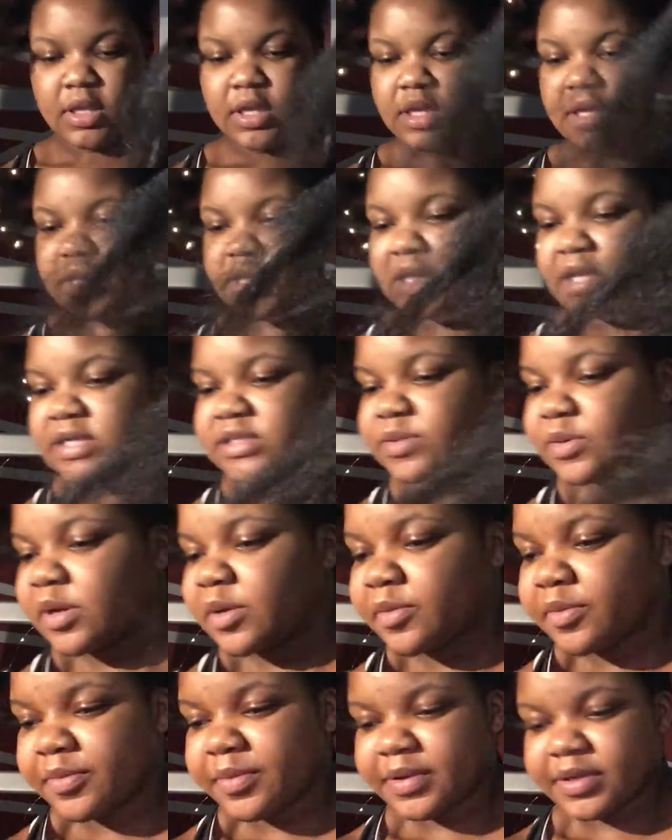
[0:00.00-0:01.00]
And that's what
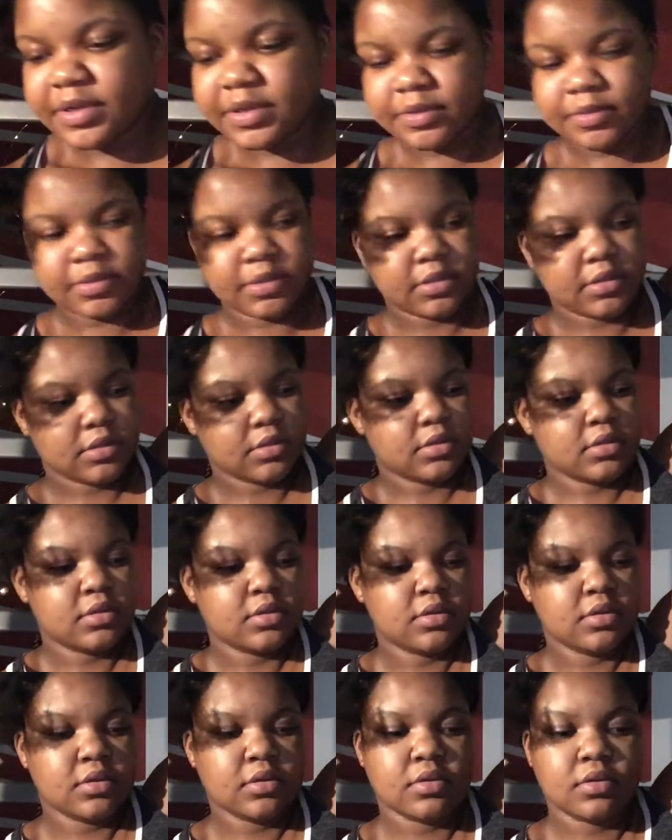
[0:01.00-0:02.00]
I'm gonna be doing
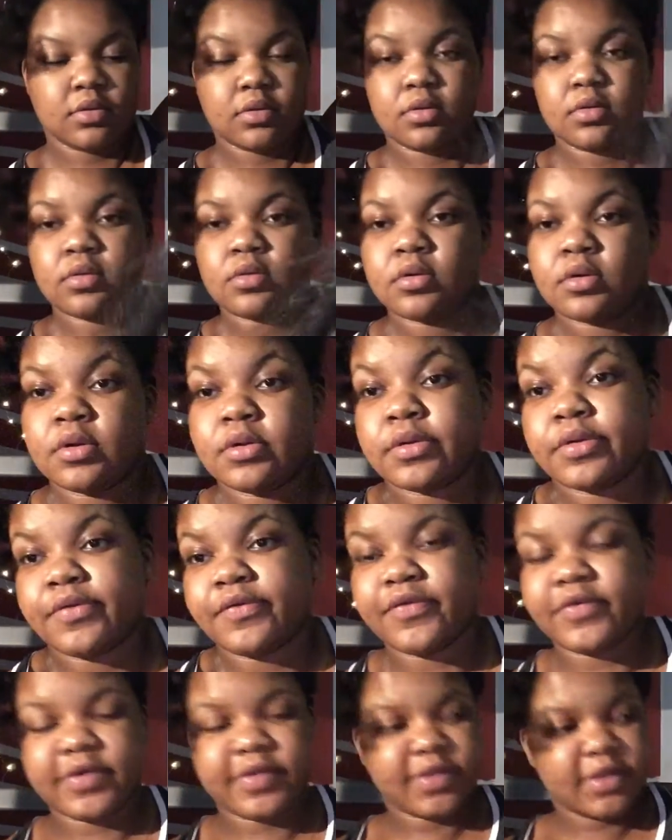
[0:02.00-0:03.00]

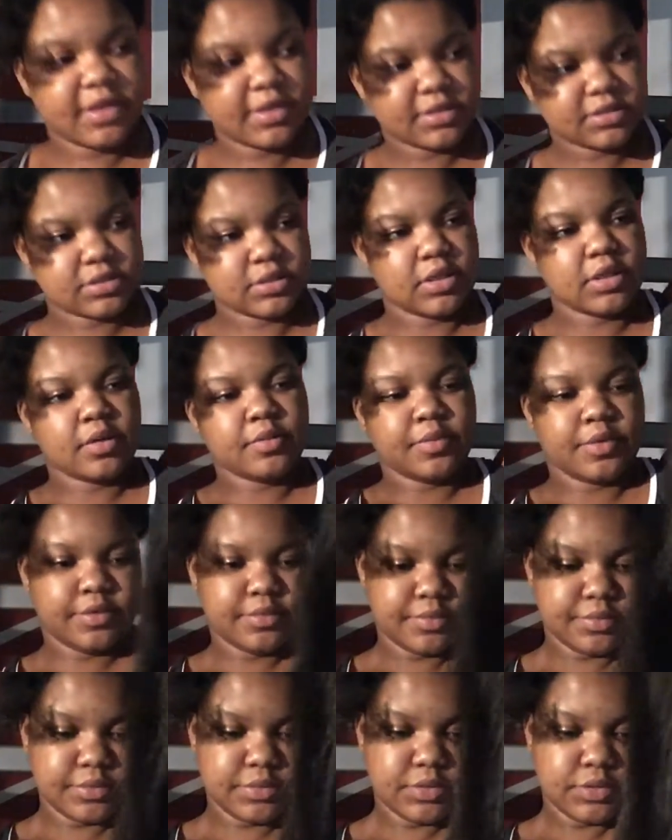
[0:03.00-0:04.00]
for that. So I'm gonna
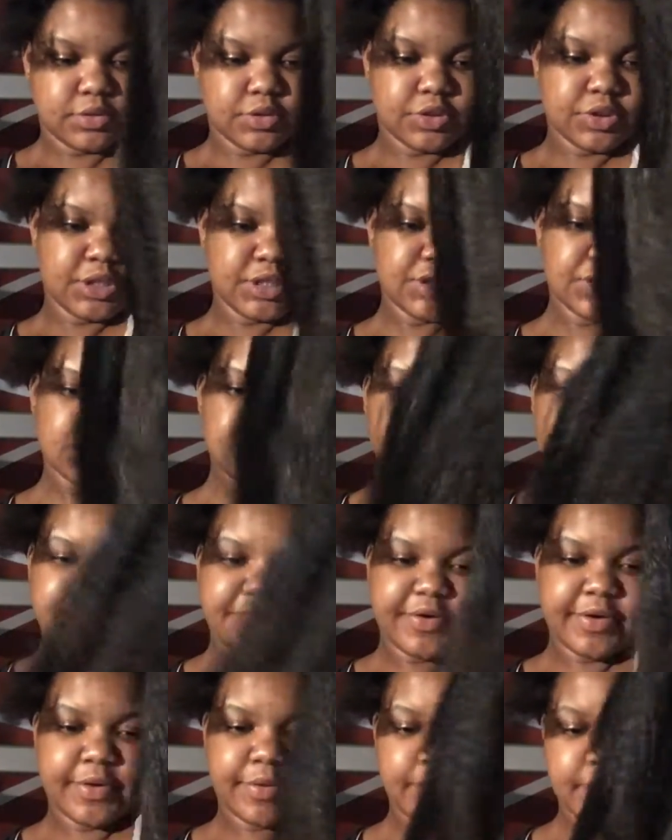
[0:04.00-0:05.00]
stretch his hair
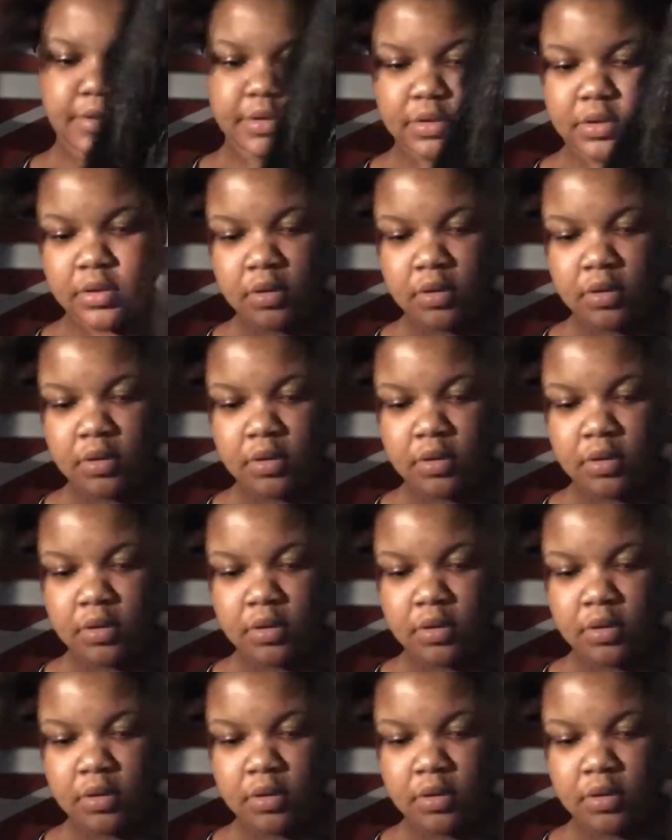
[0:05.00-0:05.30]
right quick.